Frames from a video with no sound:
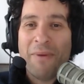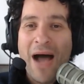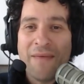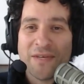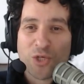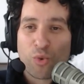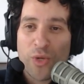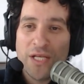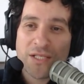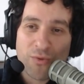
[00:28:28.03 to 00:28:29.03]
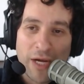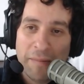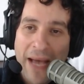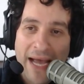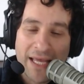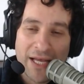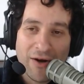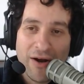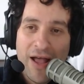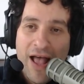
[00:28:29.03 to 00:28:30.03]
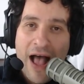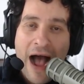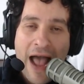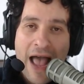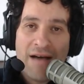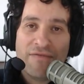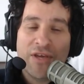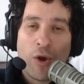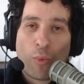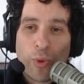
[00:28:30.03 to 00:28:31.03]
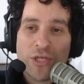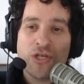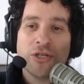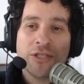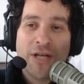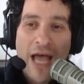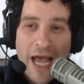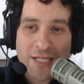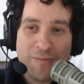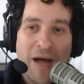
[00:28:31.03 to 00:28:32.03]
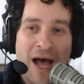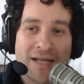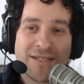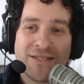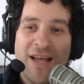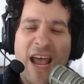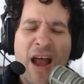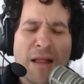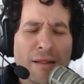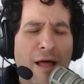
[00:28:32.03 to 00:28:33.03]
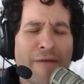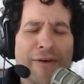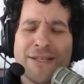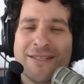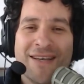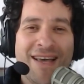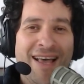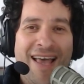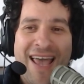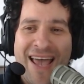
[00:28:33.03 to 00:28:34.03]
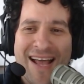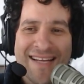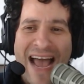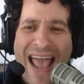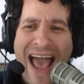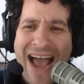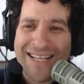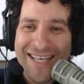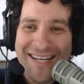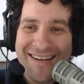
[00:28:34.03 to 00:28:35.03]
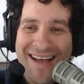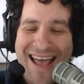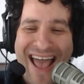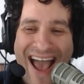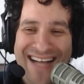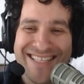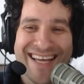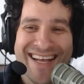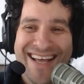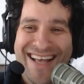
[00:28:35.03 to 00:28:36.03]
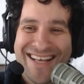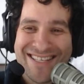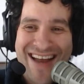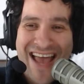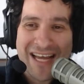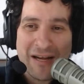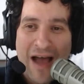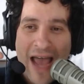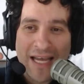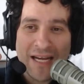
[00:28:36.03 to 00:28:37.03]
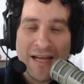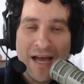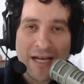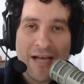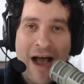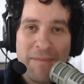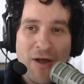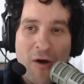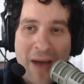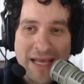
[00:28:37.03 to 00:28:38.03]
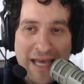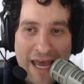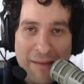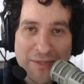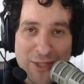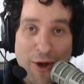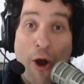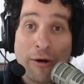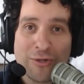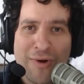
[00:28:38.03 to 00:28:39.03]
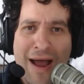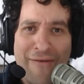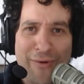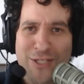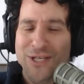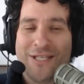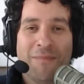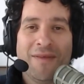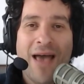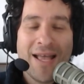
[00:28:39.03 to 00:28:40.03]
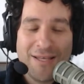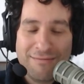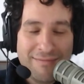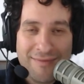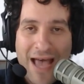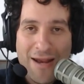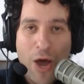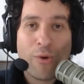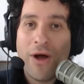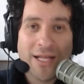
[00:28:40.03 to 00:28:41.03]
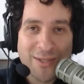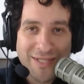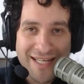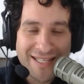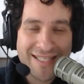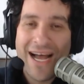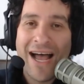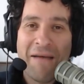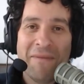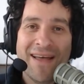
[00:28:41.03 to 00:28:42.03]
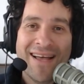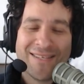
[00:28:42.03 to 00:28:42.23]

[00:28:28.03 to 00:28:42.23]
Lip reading: behind this green screen back here, I have the original Xbox, and I love it. And I hacked it so that I could copy all my games to the hard drive, which is something that no console did at the time.